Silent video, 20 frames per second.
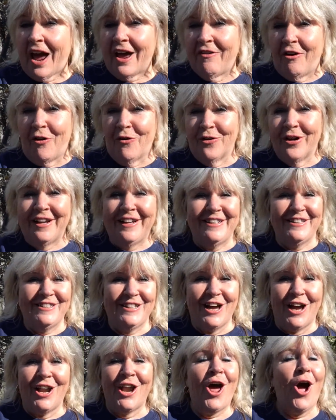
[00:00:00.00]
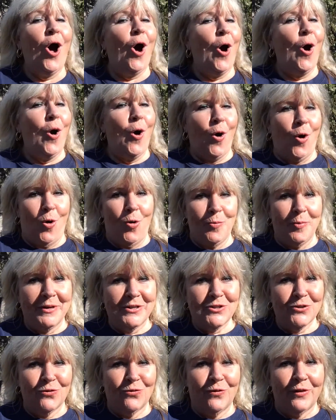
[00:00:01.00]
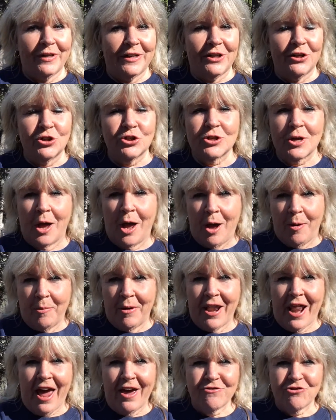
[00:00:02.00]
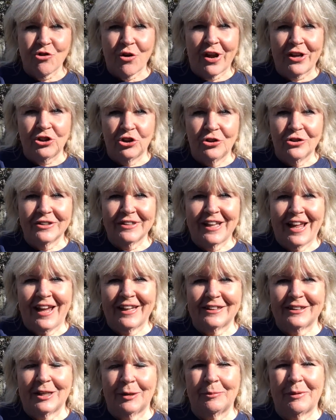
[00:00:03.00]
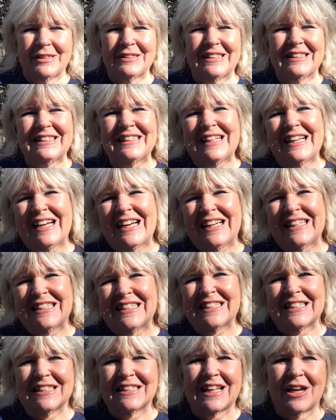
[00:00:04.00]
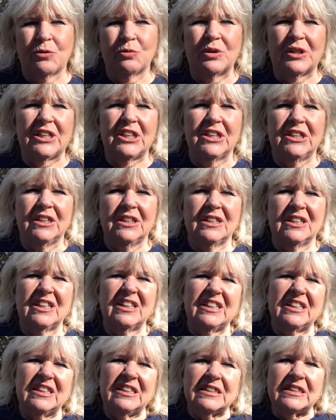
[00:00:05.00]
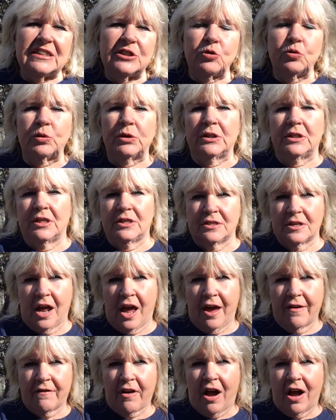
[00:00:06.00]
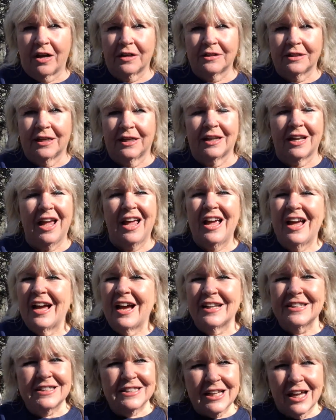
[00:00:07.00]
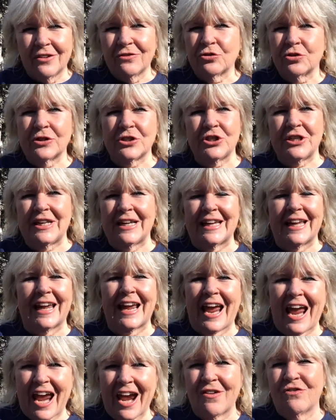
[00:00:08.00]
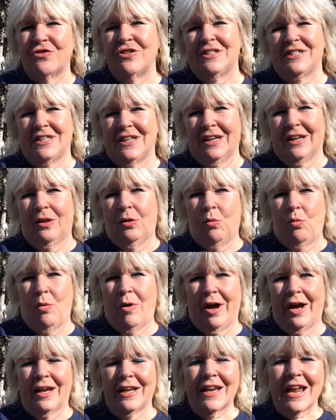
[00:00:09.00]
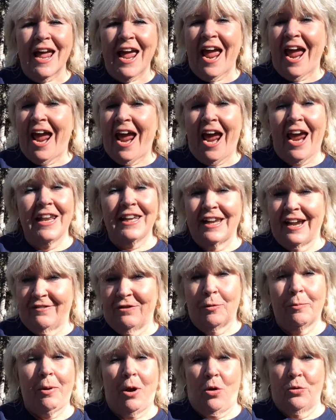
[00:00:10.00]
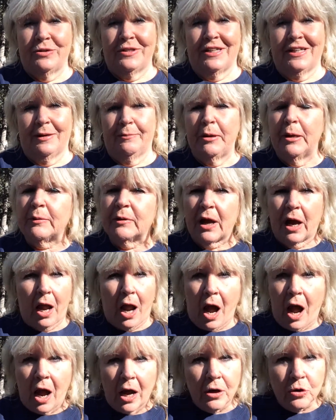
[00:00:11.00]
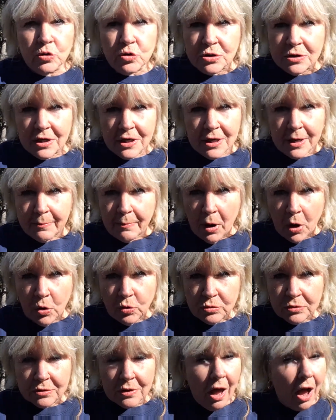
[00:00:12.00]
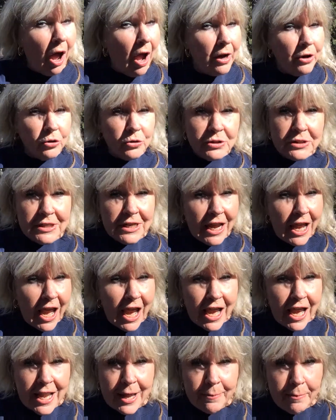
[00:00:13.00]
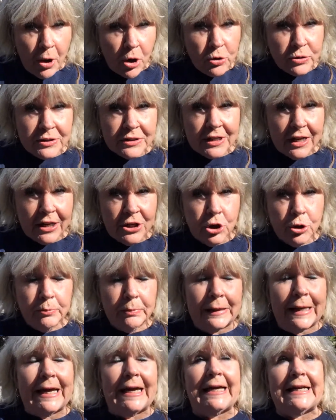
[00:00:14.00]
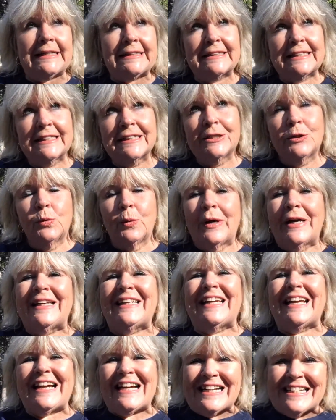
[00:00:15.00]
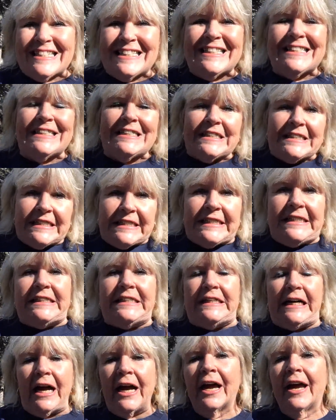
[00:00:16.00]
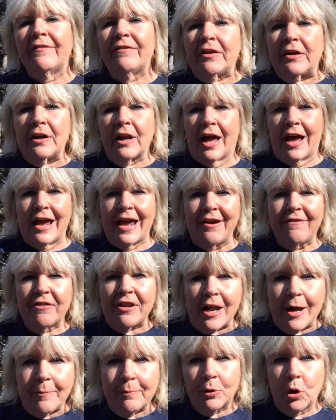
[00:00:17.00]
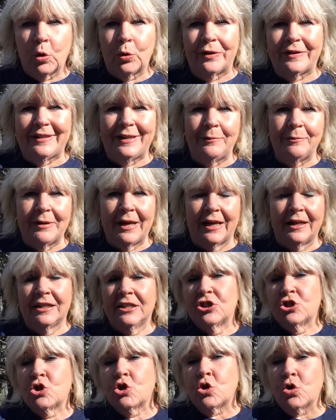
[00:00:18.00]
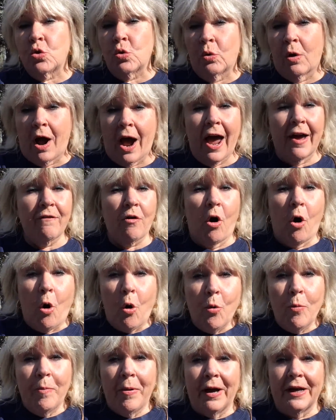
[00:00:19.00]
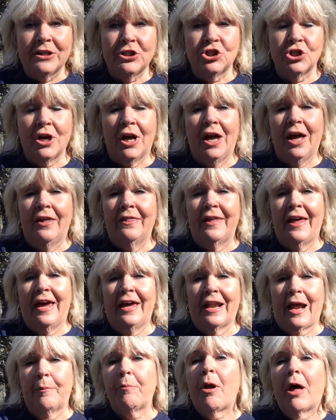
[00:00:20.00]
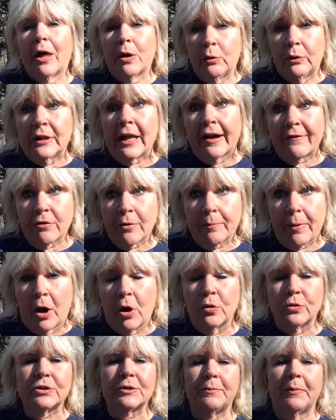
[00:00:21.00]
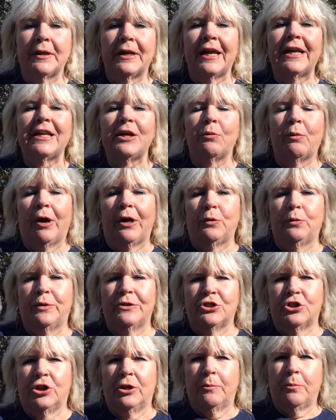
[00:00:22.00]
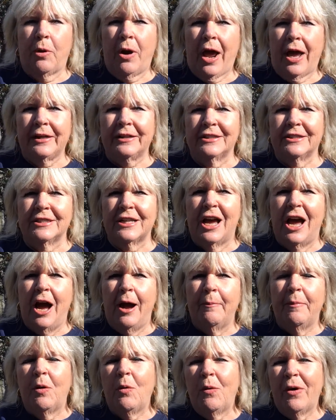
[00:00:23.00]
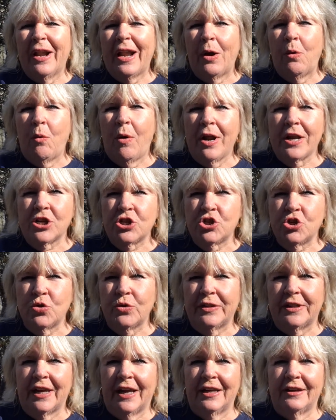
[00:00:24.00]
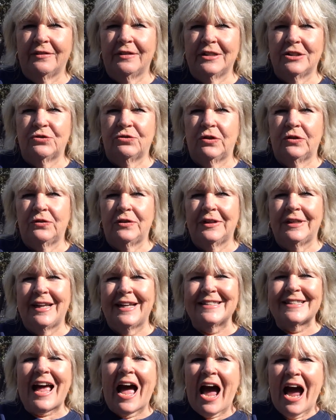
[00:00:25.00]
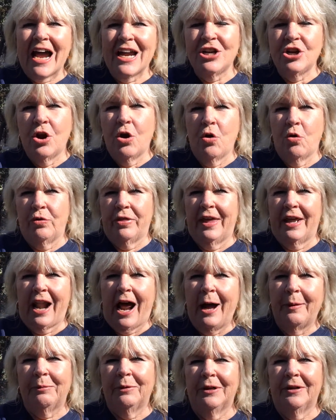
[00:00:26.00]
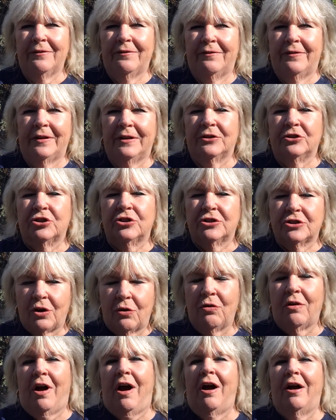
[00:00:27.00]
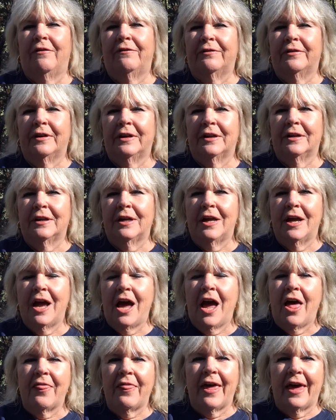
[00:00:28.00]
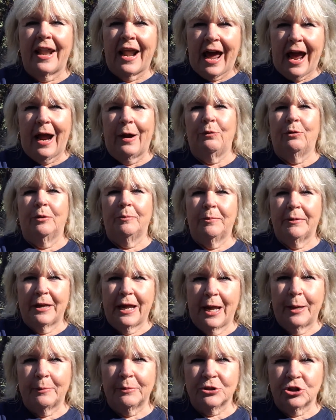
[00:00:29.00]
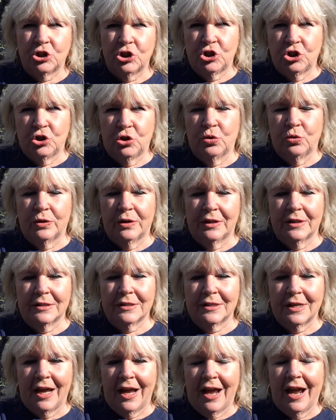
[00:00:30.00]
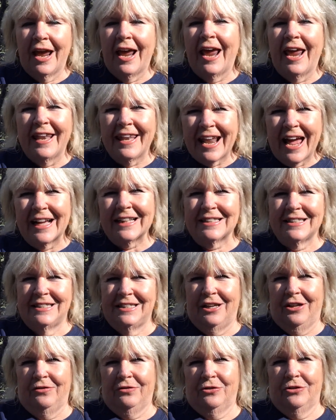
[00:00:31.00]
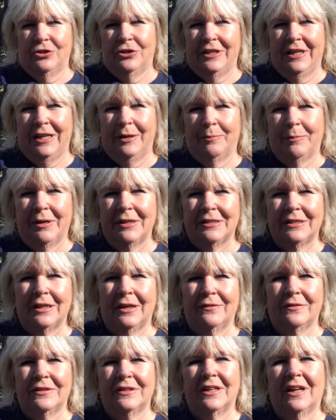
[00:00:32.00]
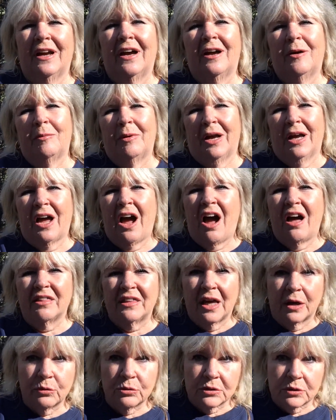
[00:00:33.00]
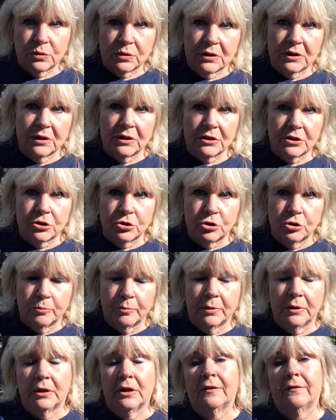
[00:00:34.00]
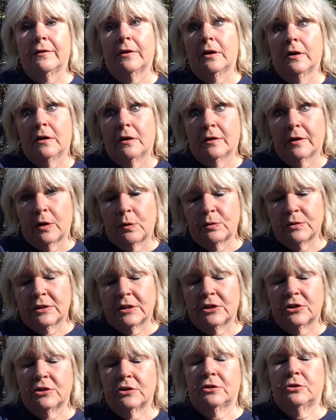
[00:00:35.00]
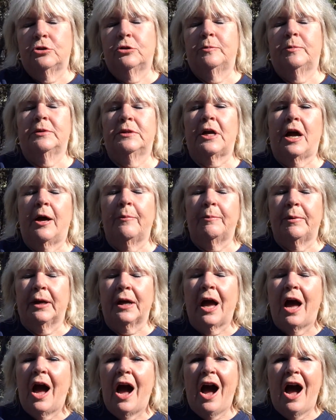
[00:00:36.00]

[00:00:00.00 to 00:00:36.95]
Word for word: I've already done a whole bunch of videos. But after I looked at them, I said, ah, this is not really good. Ah, oh, this really doesn't have content. Self-critiquing every single one and never posting. people go, I don't see any posts. I don't see any posts on your blogs. And I go, well, yeah, uh, I haven't I haven't uploaded them yet. And it's true. I have a whole bunch that I probably will never post. But anyway, it was a good practice. But what I want to do at the end of these 50 days, I know that I'm going to feel so confident that I will be able to do this and not self critique myself and say, oh my God, that was really a stupid interview. Oh, that was such a stupid topic.